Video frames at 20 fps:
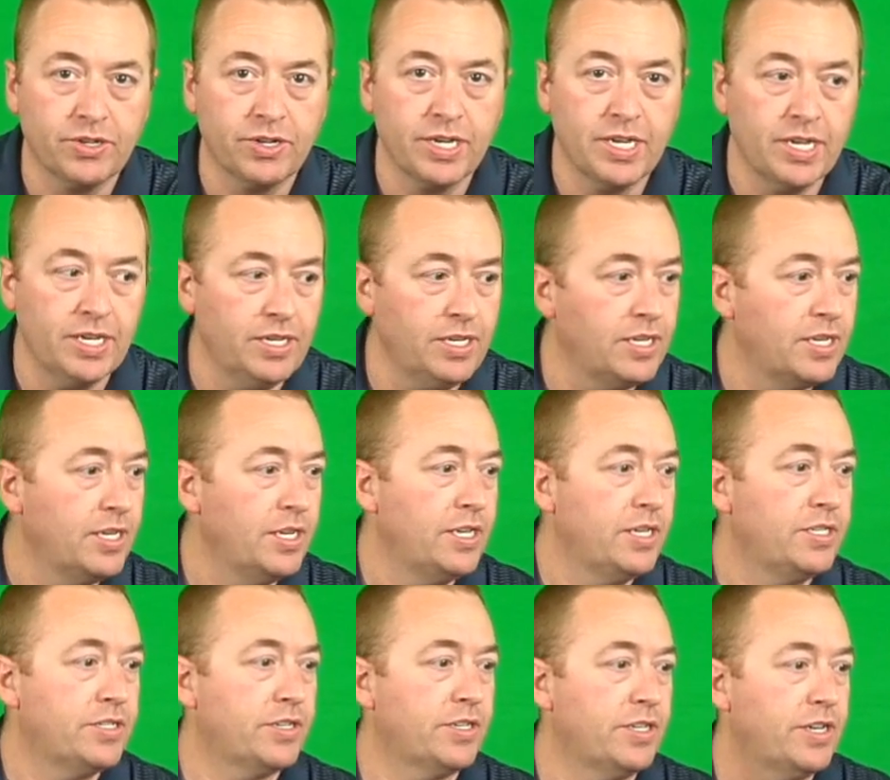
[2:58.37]
screen.
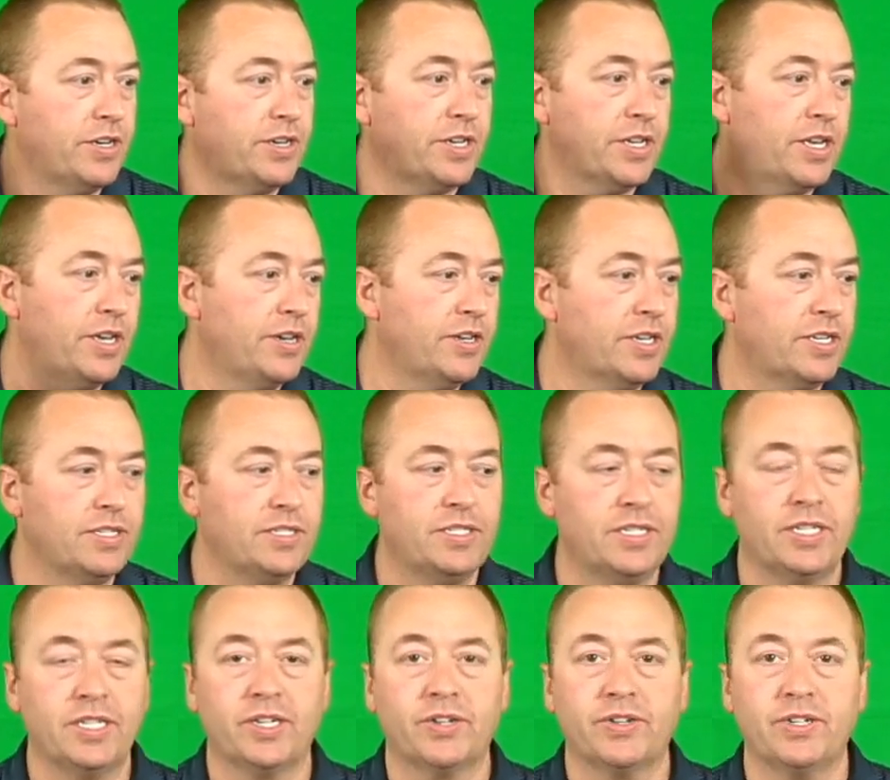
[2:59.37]
So there you go. You can
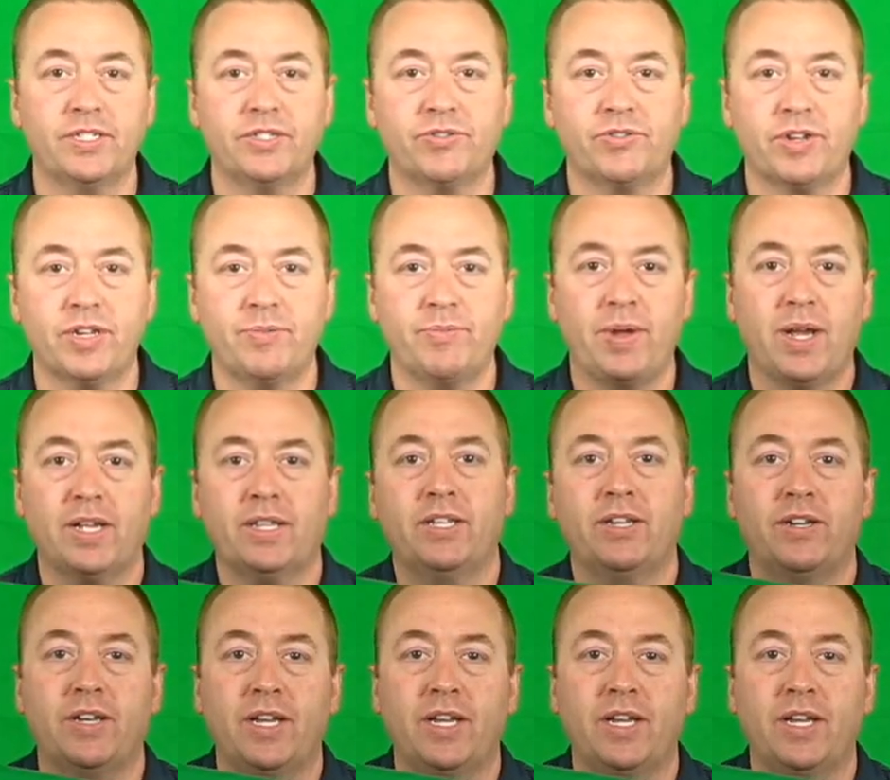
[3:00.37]
see the green screen back